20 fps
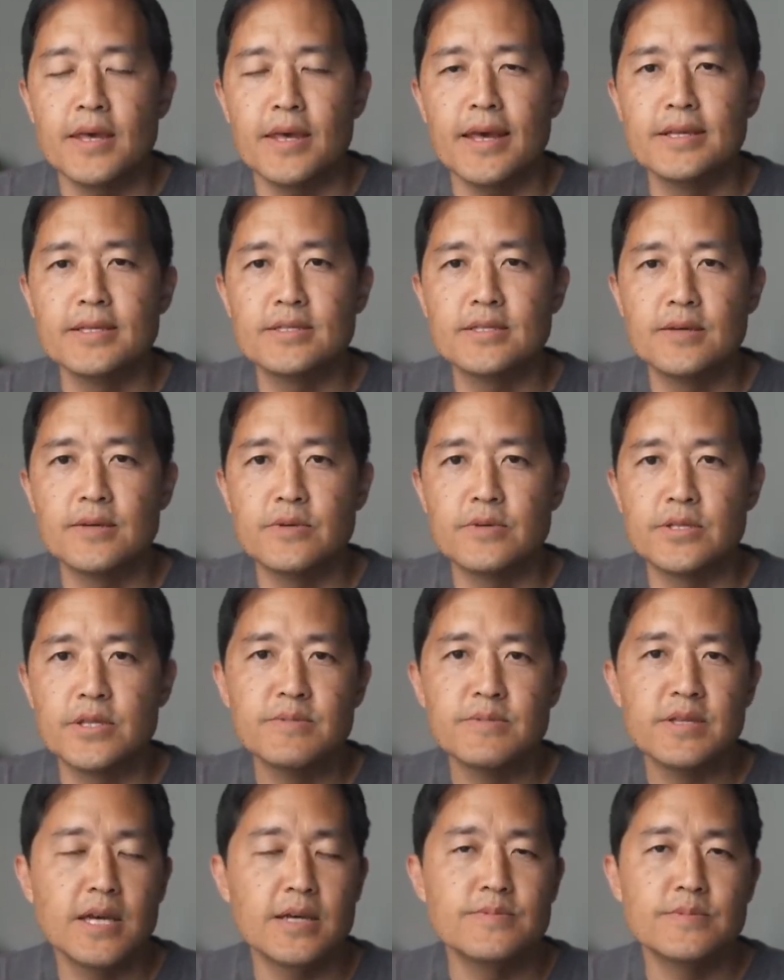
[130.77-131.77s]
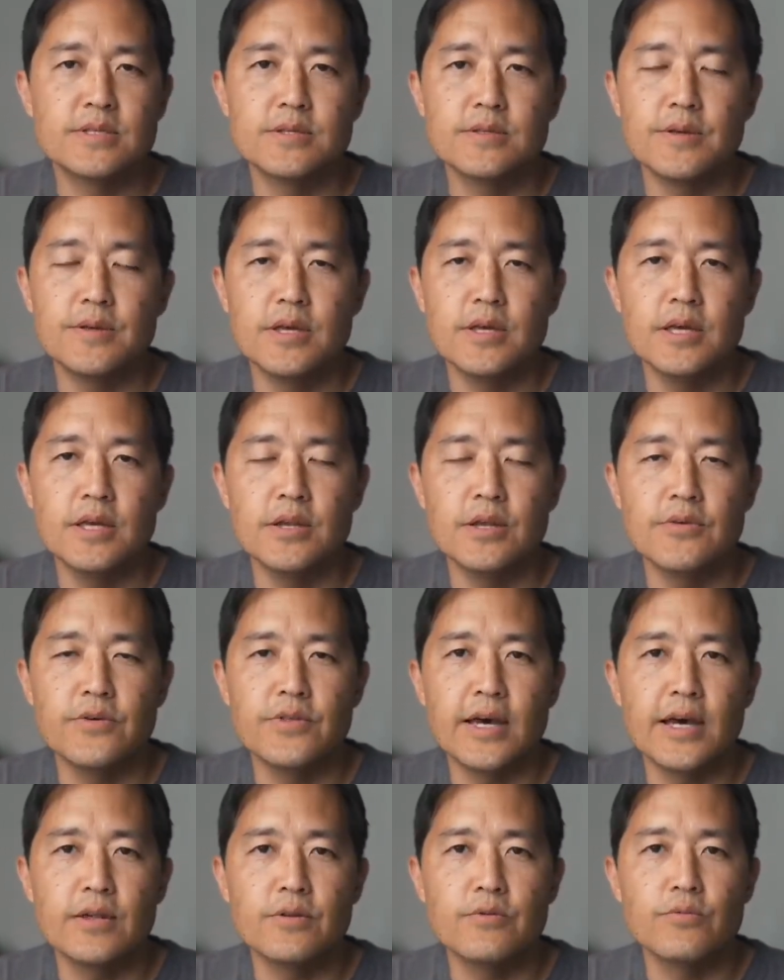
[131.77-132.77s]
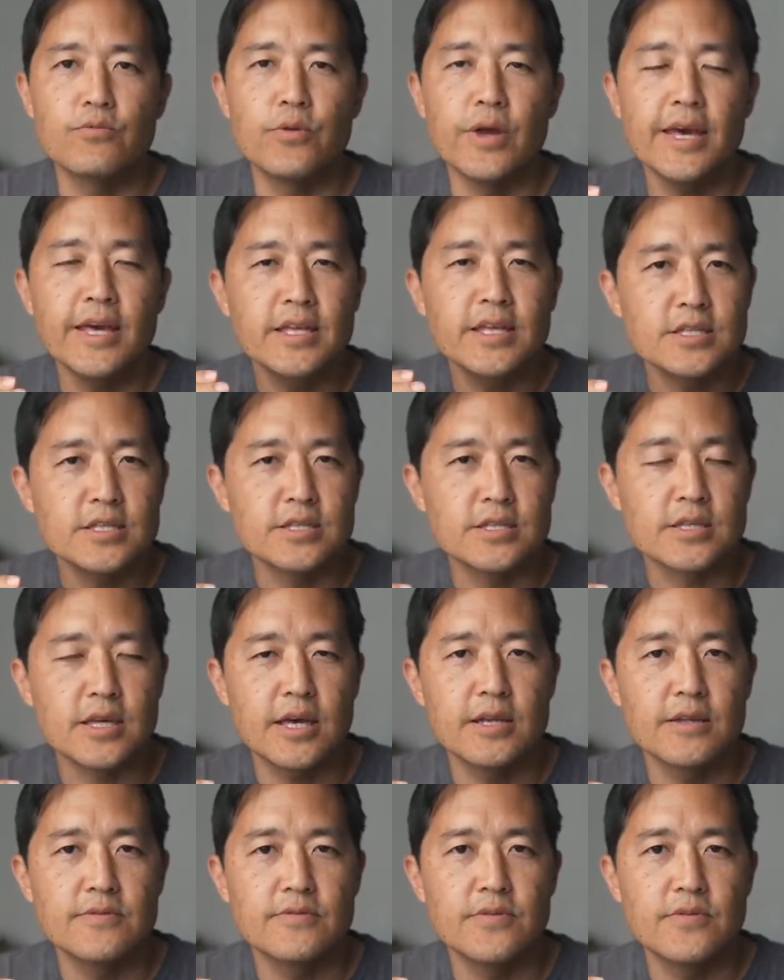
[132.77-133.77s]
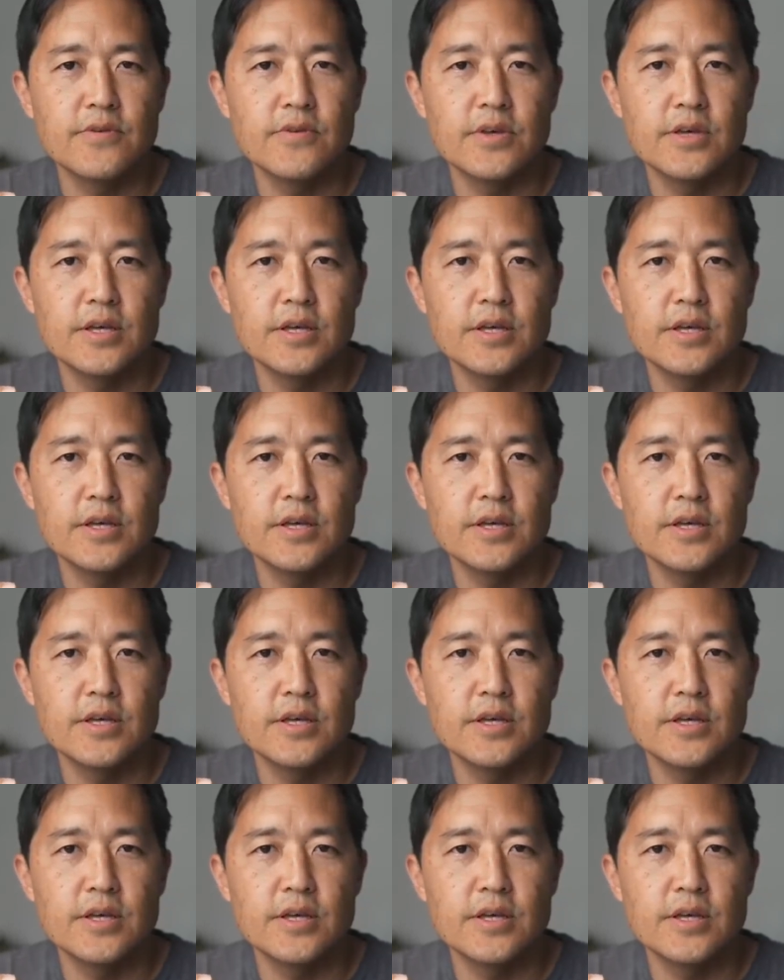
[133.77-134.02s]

And sometimes, you know, that range is kind of